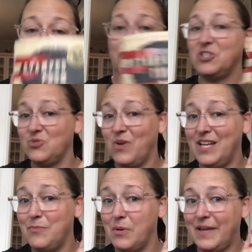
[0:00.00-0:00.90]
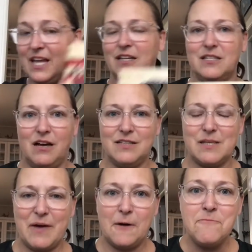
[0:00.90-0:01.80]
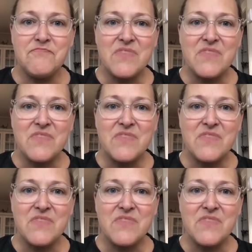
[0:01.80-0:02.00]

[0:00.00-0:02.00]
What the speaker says: which is what Ibram Kendi talks about.